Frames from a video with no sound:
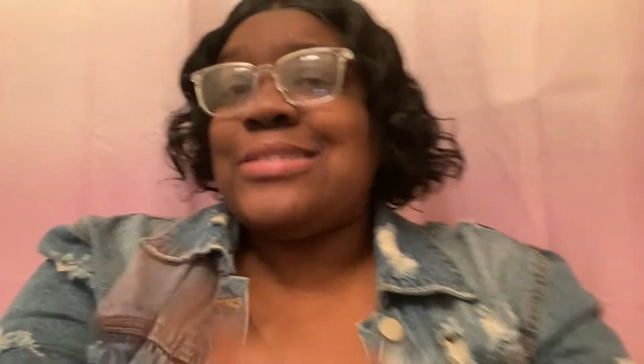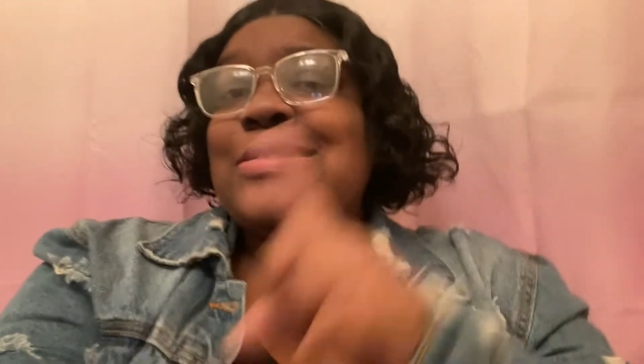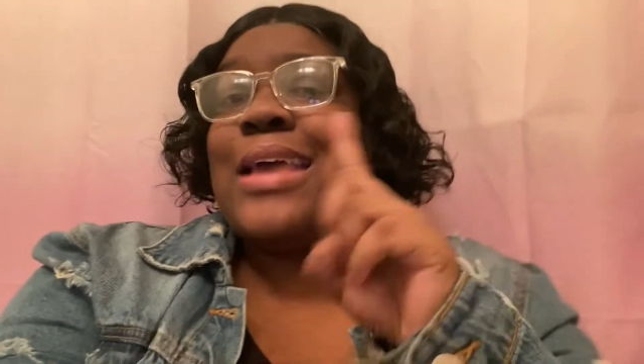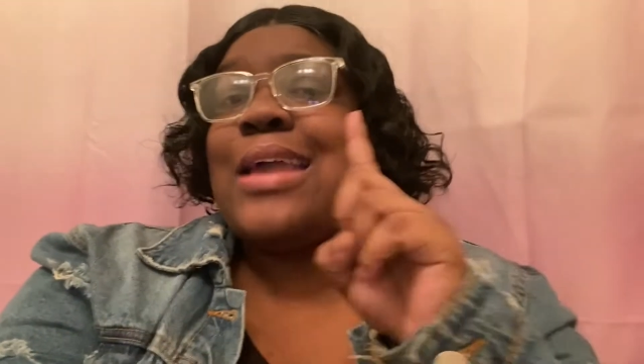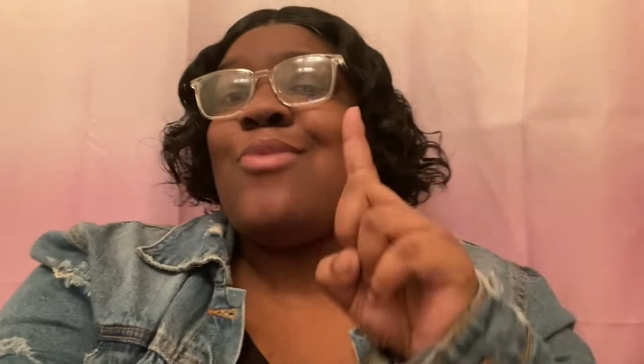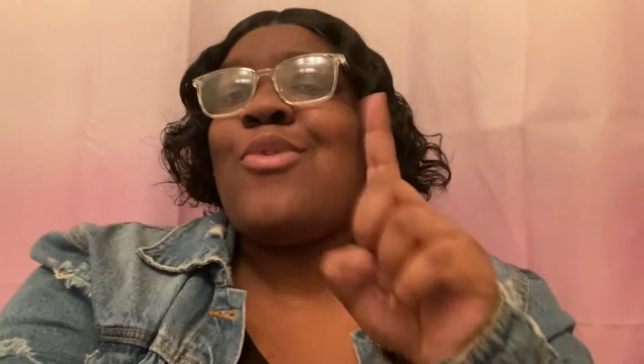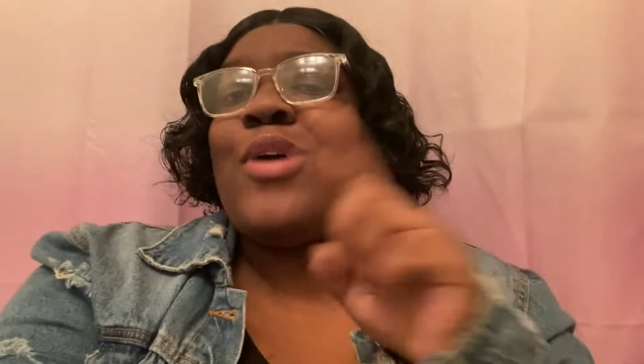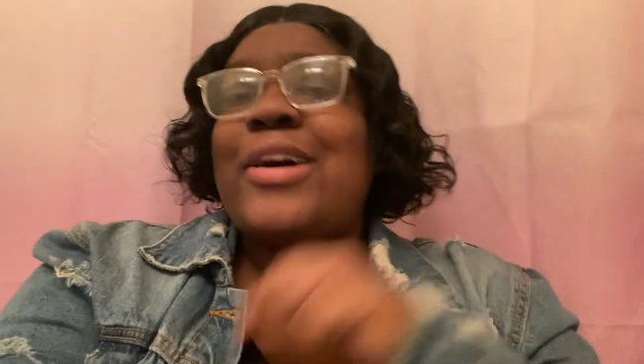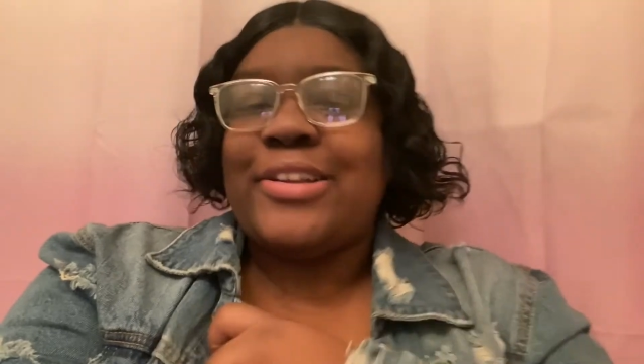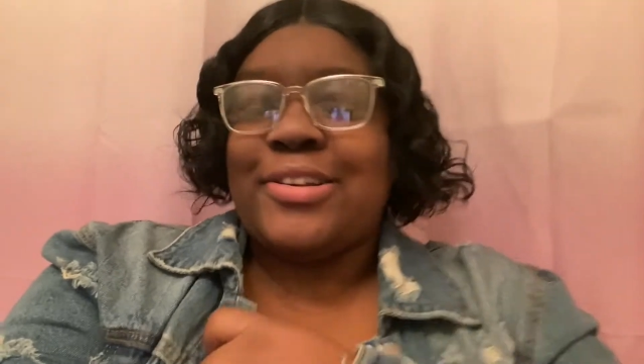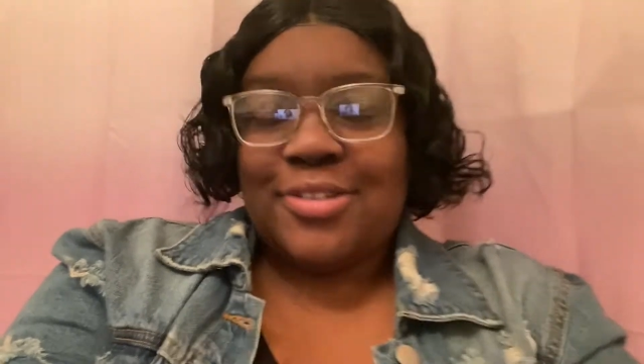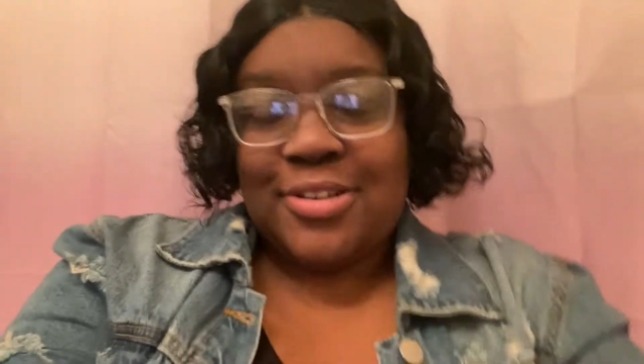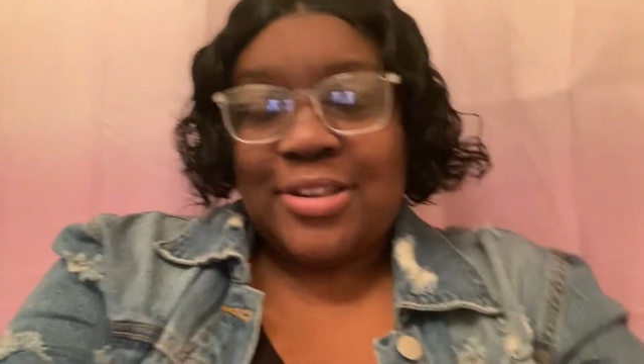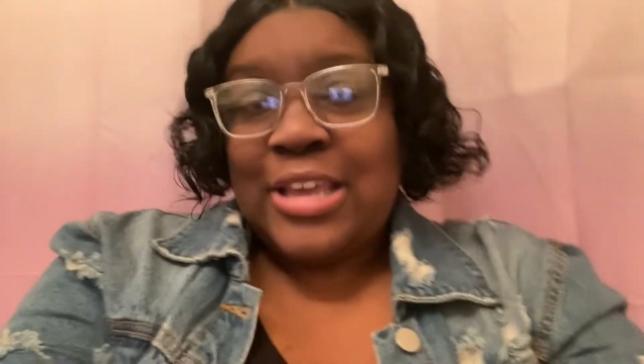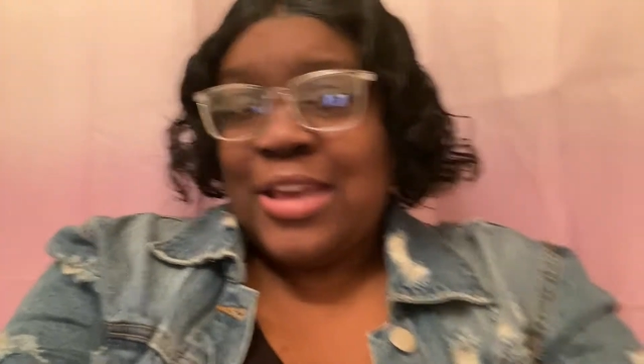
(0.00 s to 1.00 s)
day one.
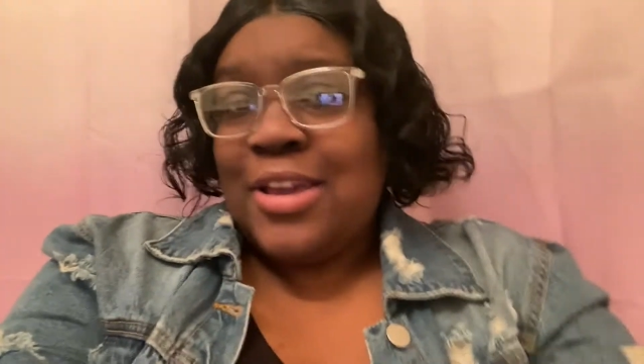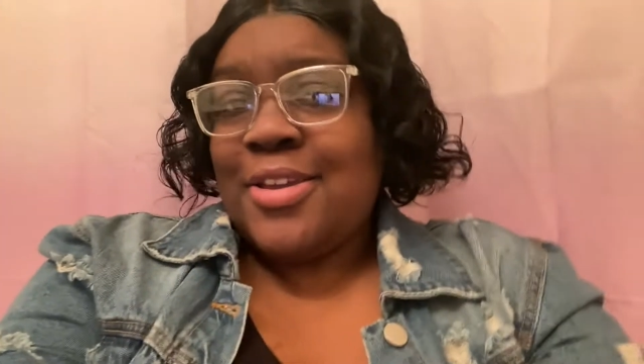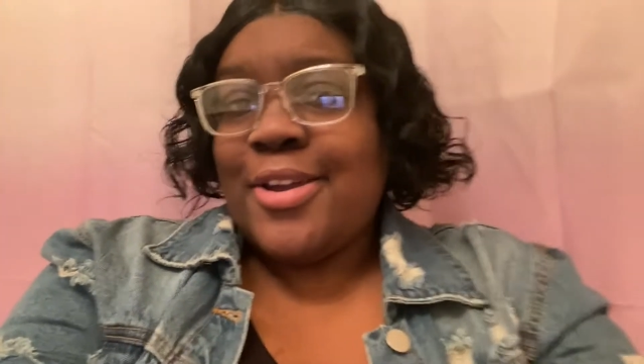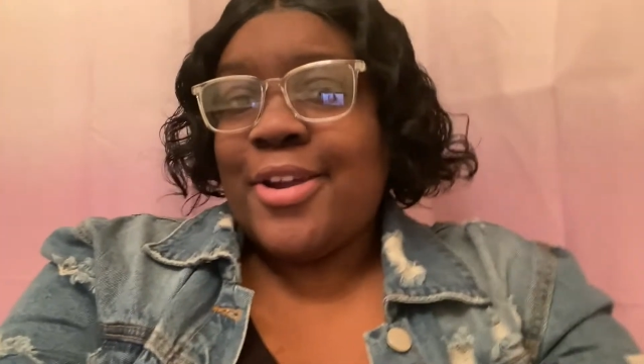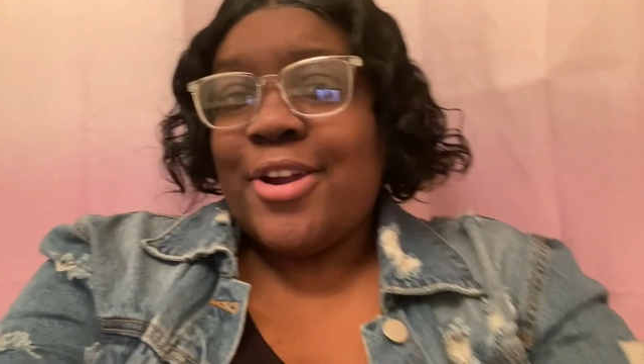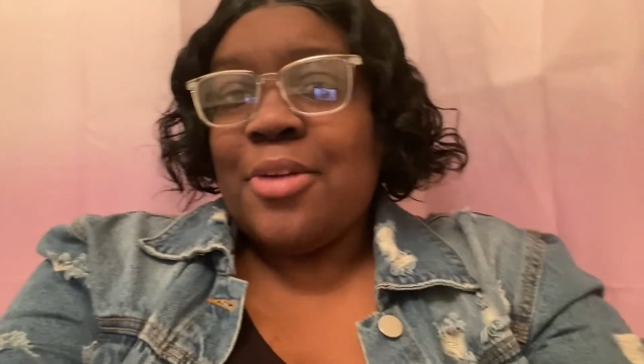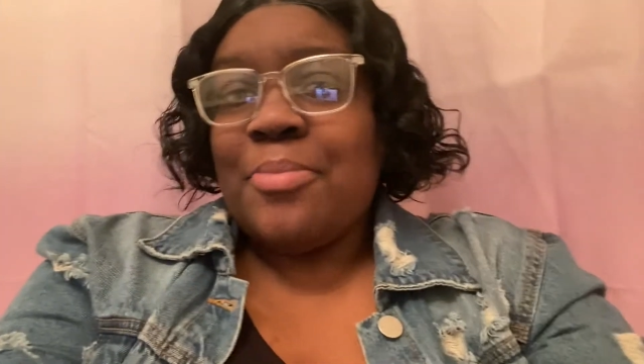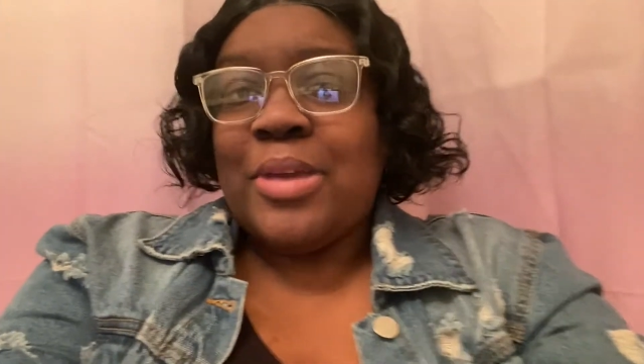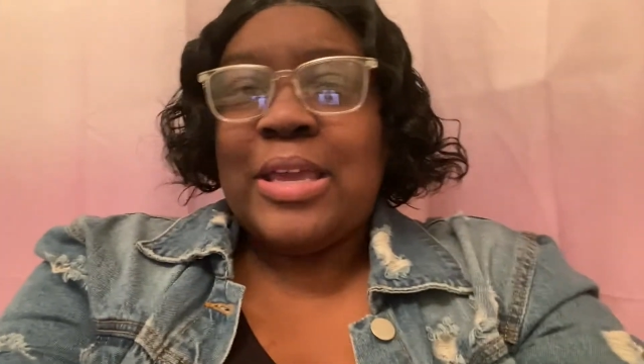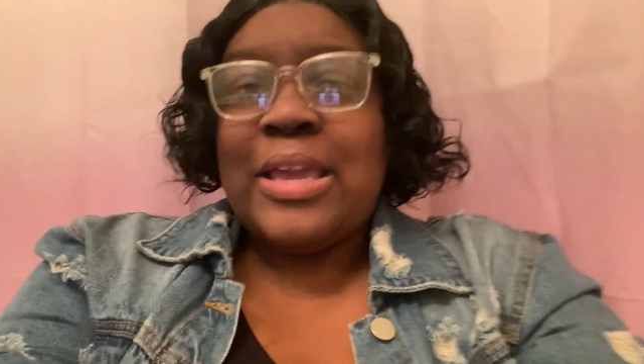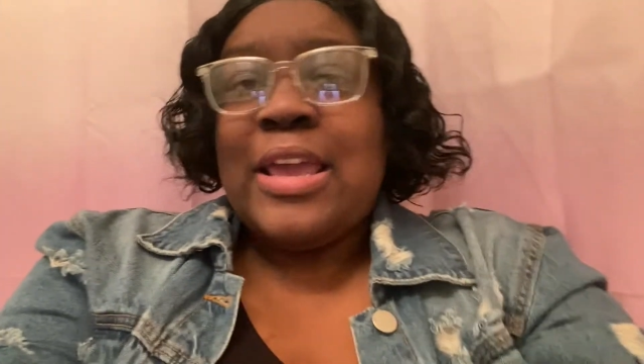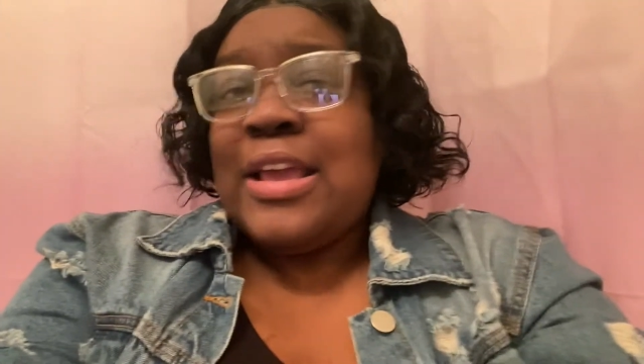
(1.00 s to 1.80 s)
You heard me.